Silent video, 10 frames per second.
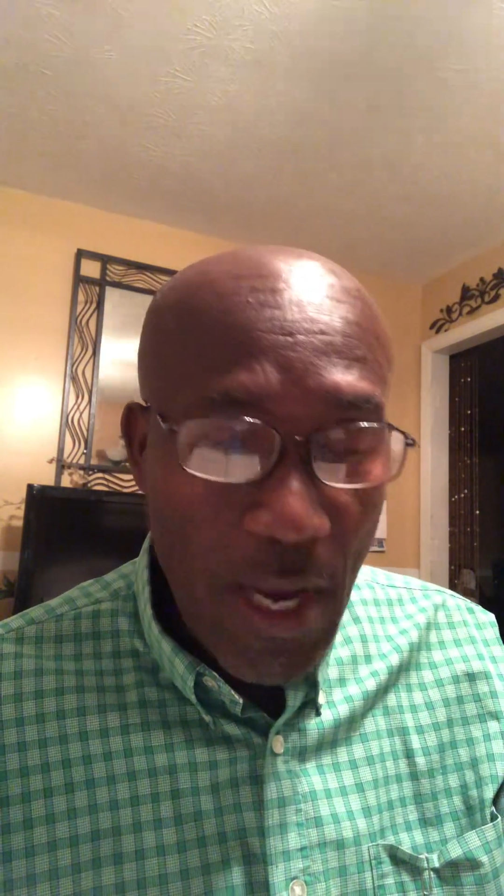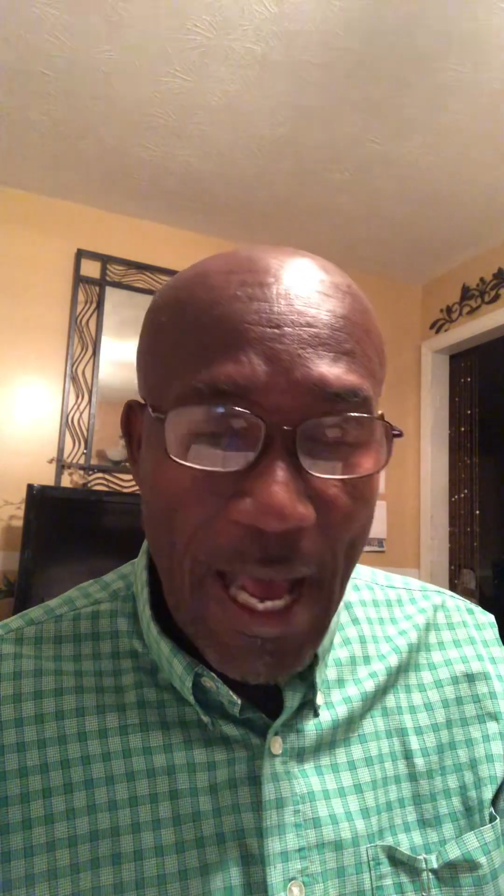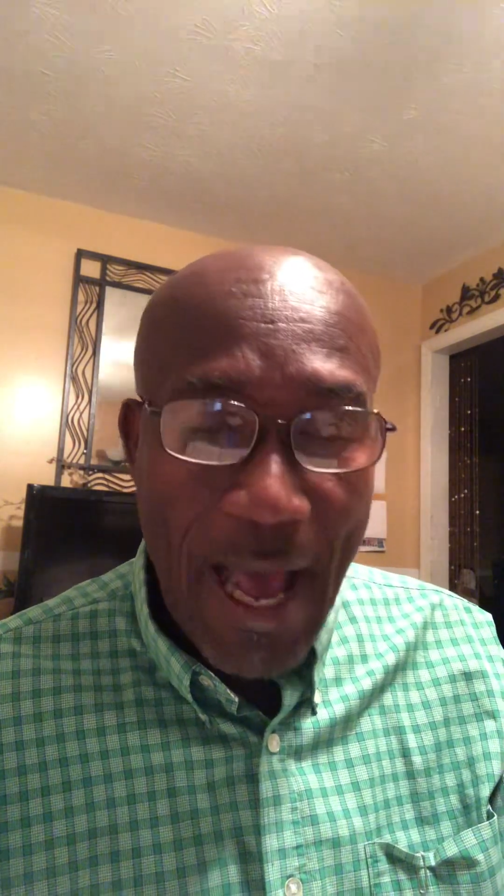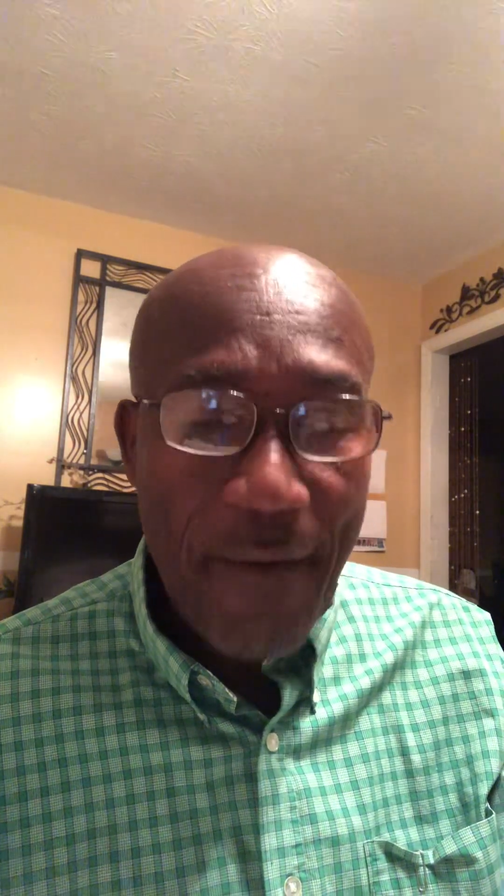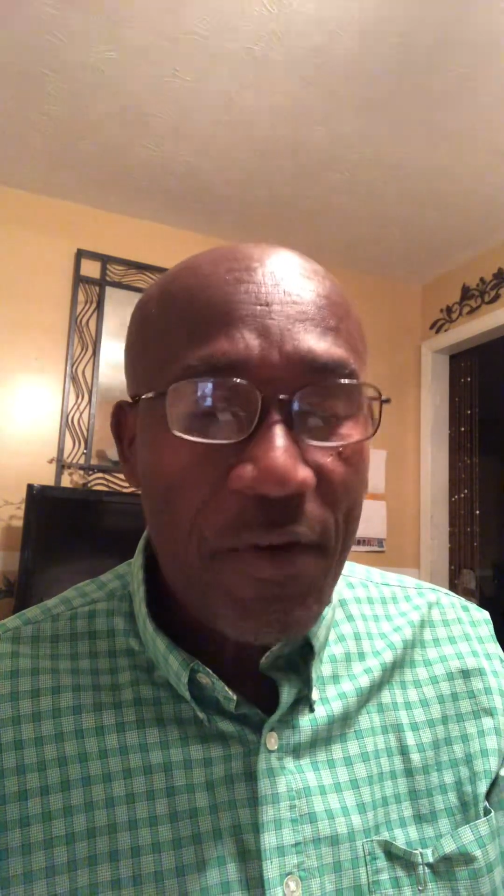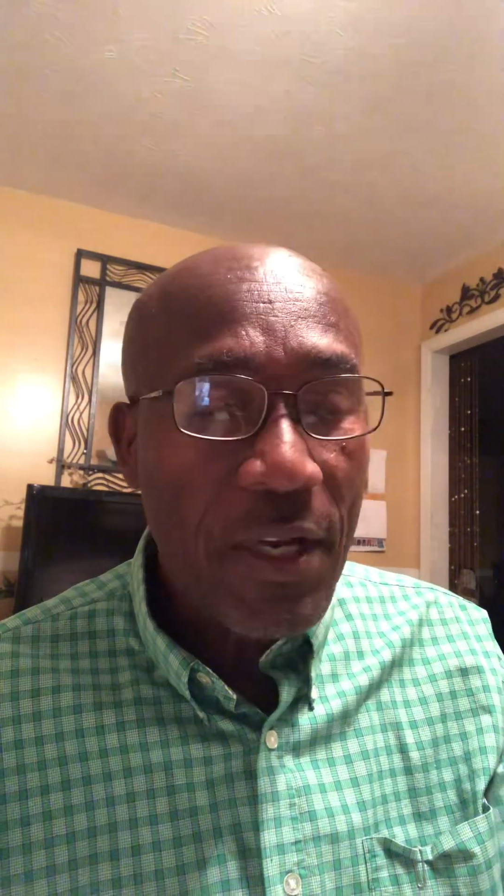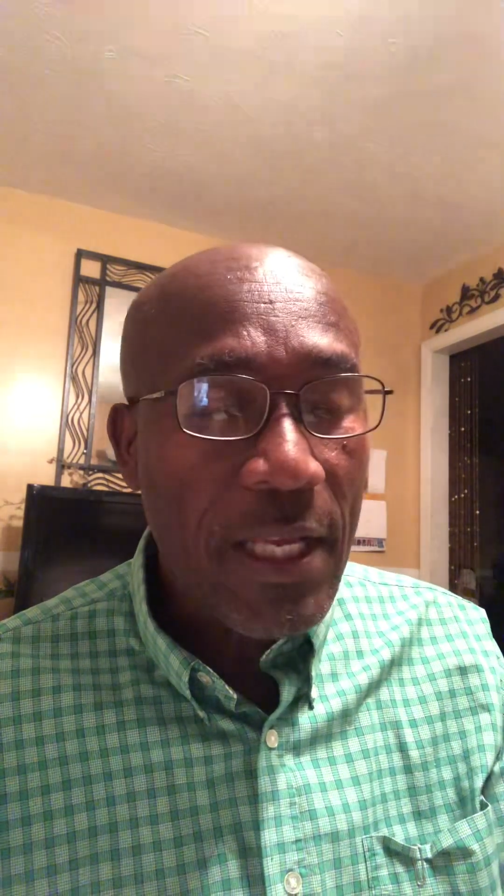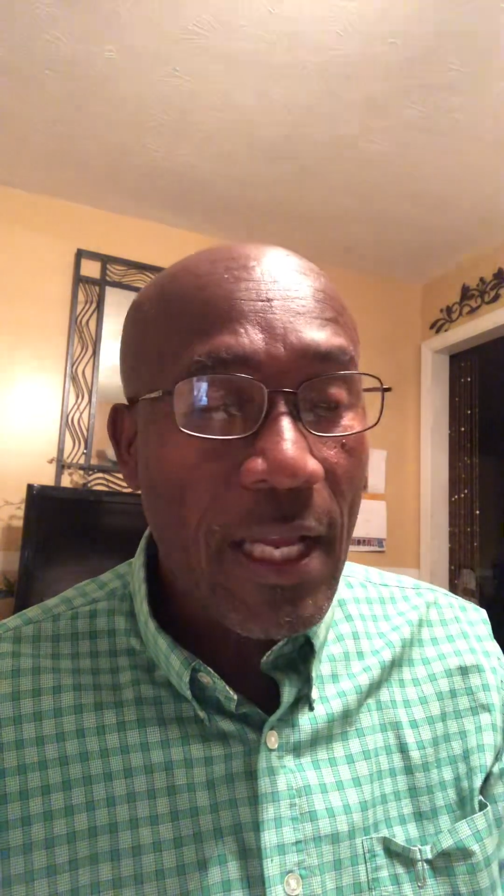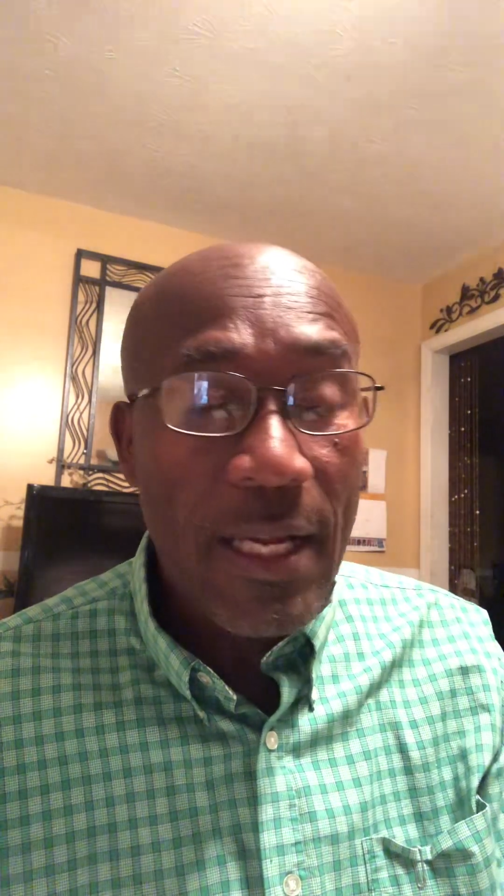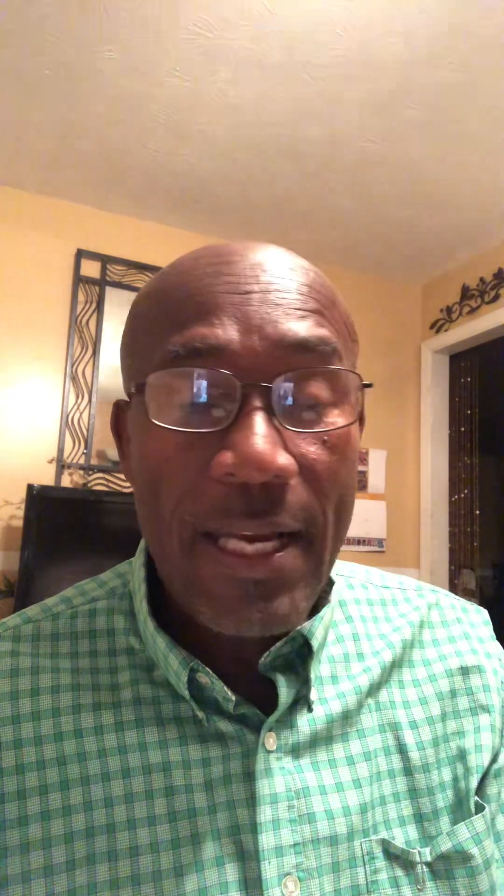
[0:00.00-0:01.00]
have to
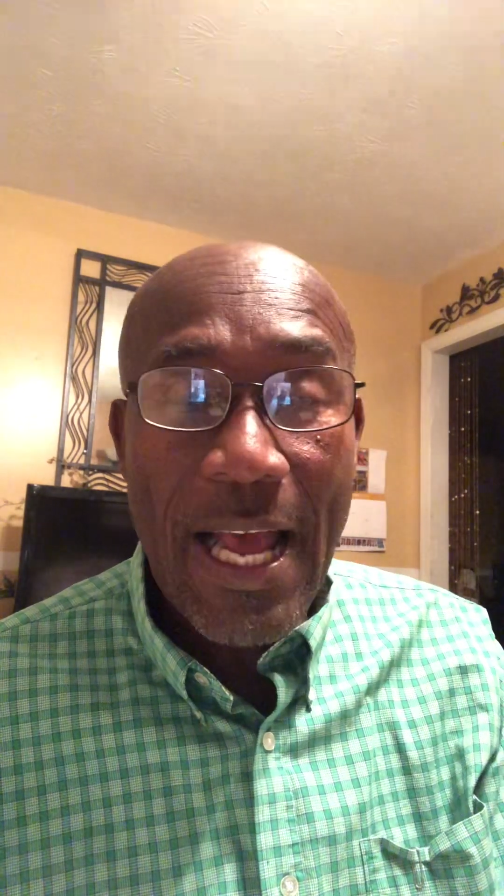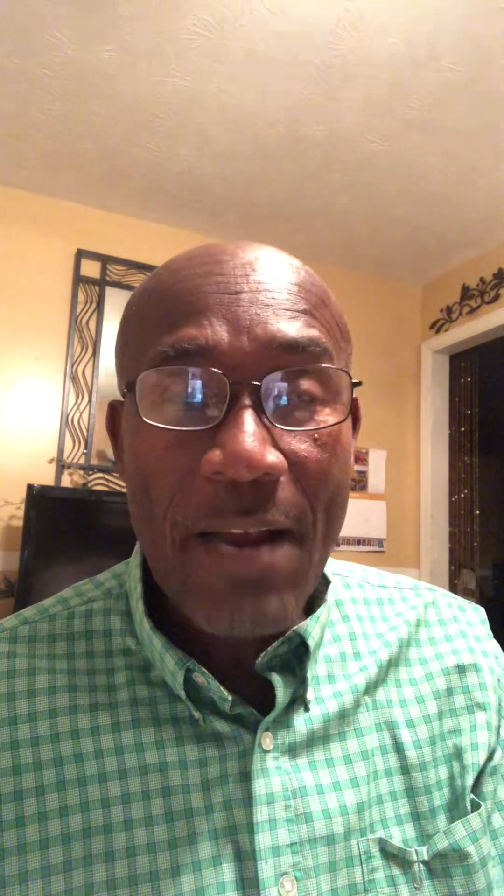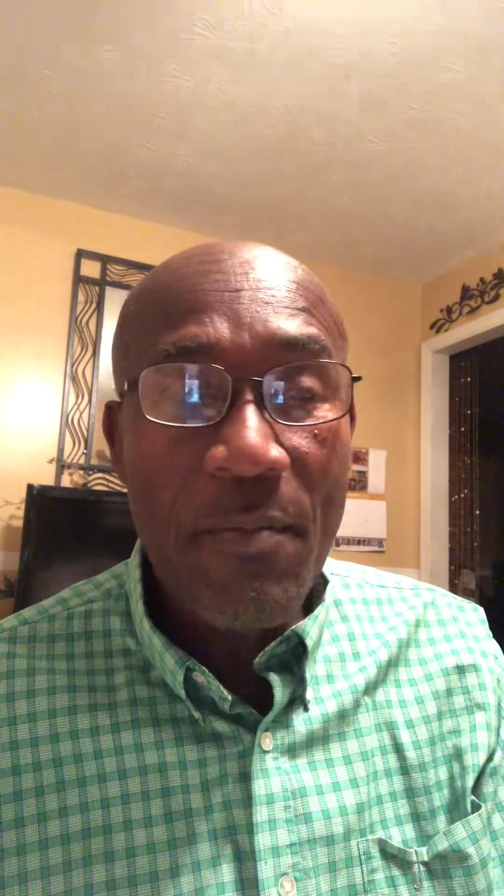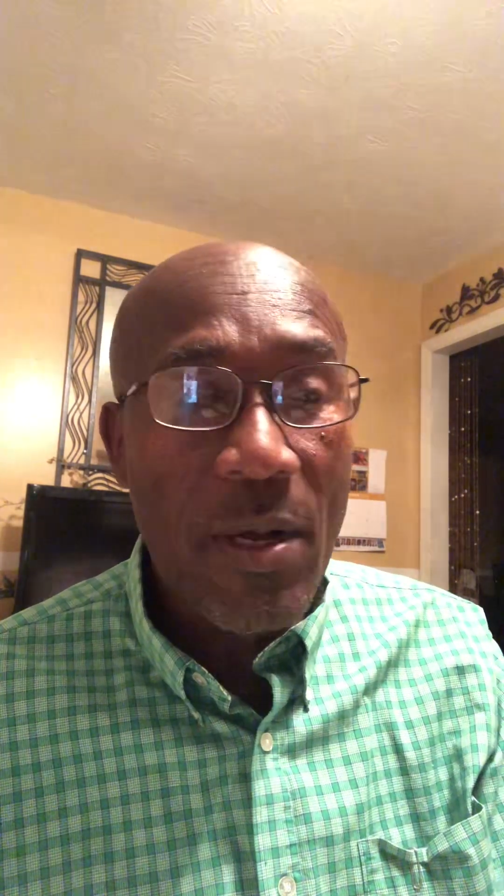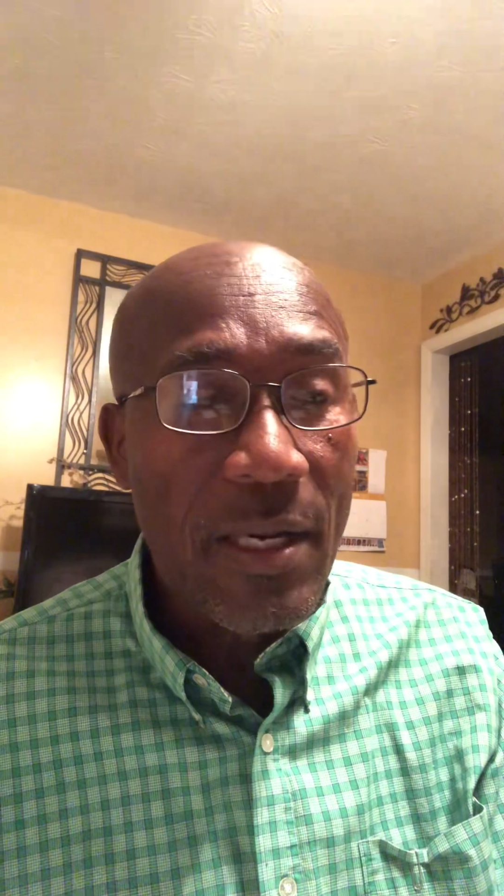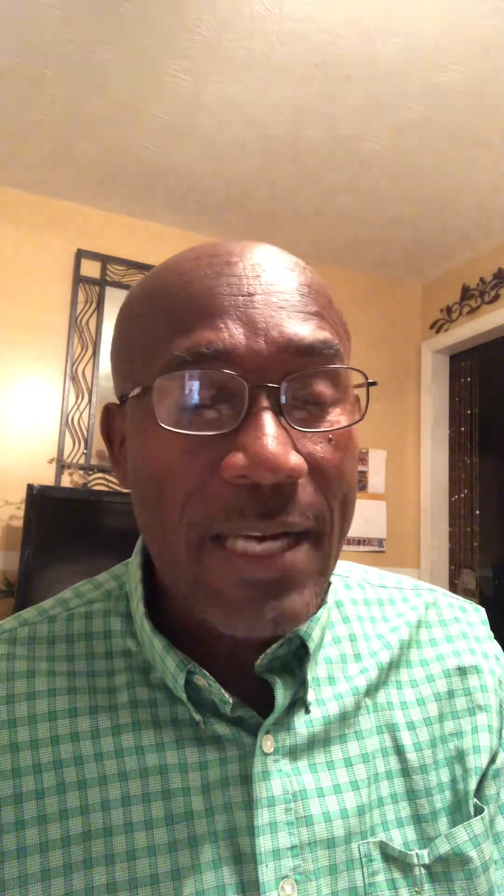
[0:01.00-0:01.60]
kill an animal,